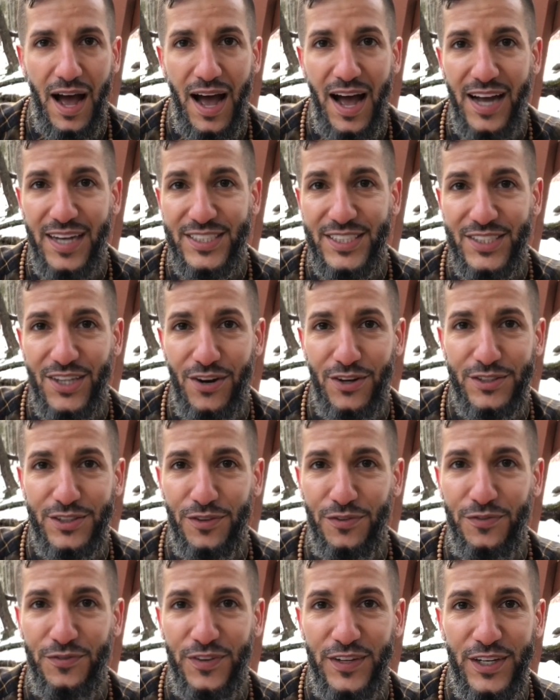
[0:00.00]
I started to
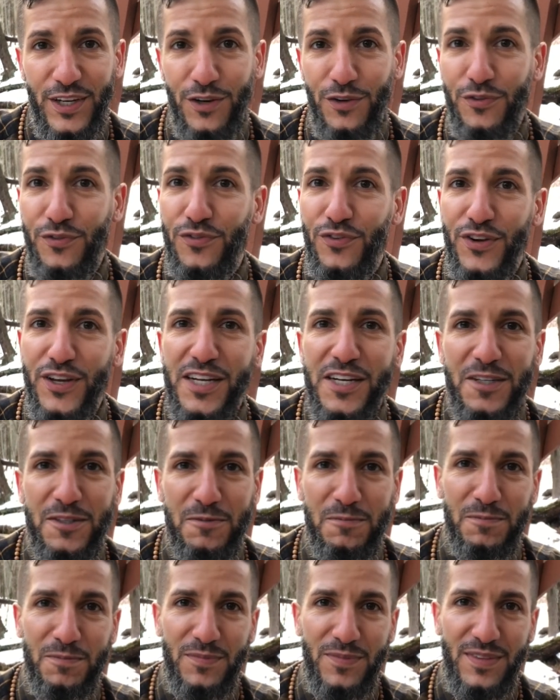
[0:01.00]
feel freedom.
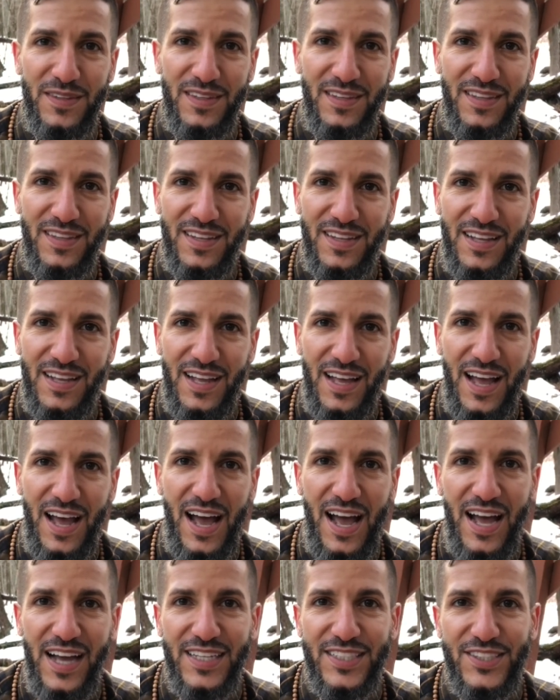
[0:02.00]

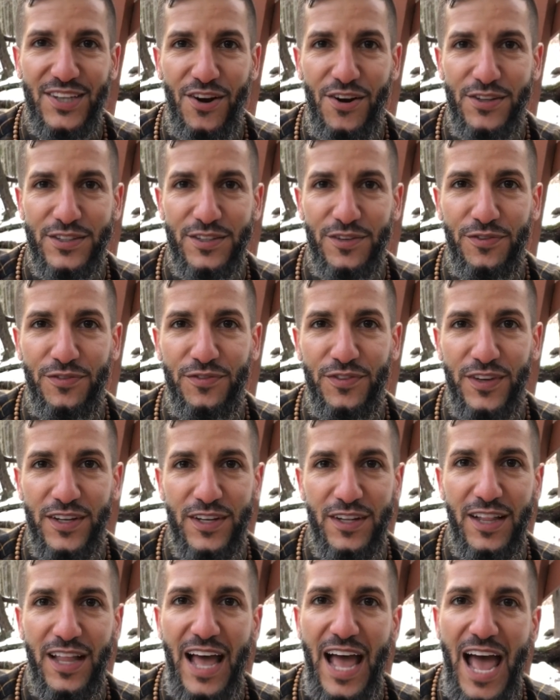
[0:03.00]
I started to
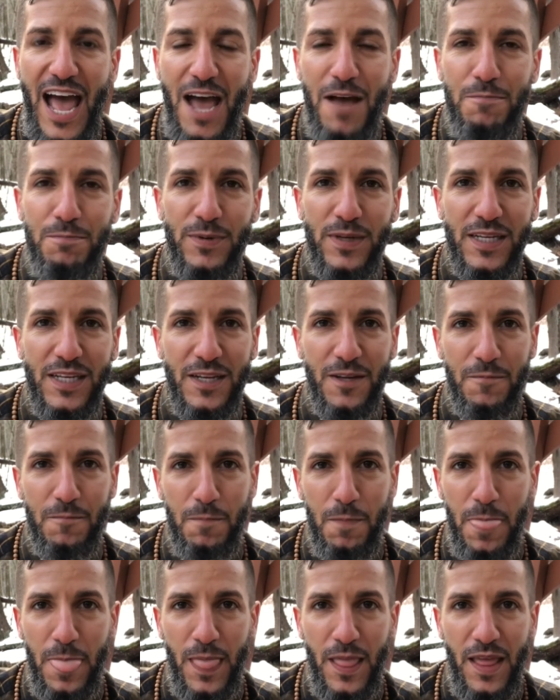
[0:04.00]
feel happy.
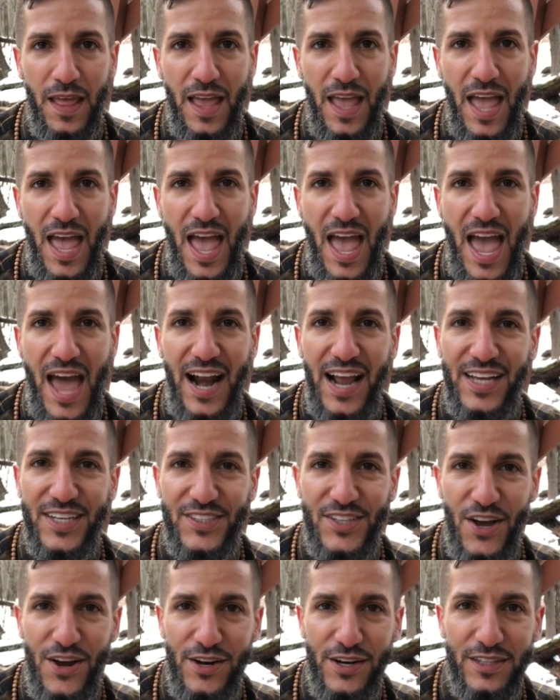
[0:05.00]
And I
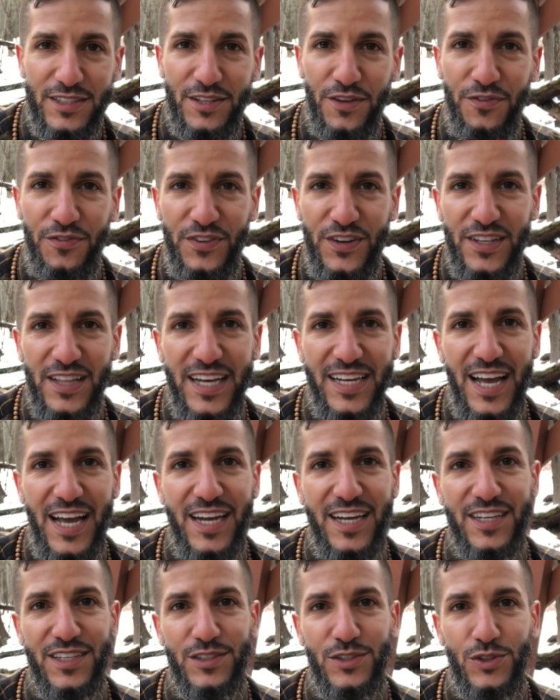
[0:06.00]
started to feel like I
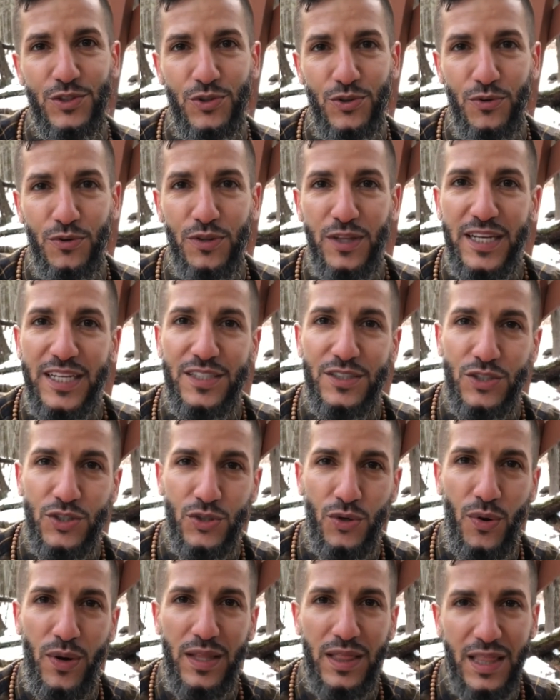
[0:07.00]
could truly
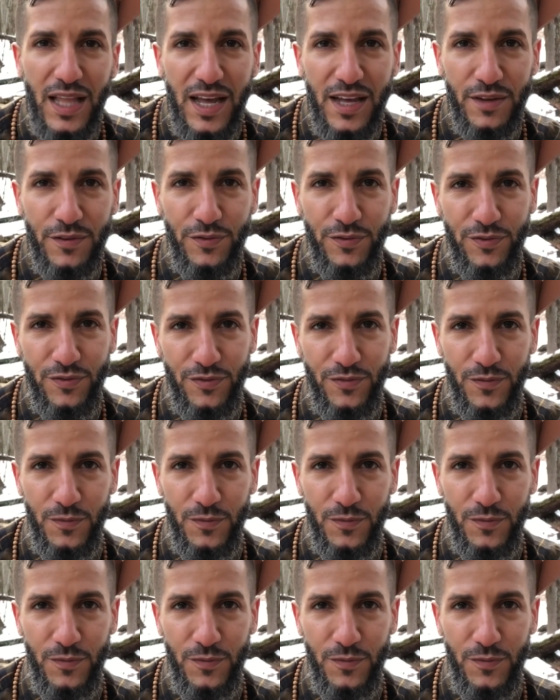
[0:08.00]
enjoy life.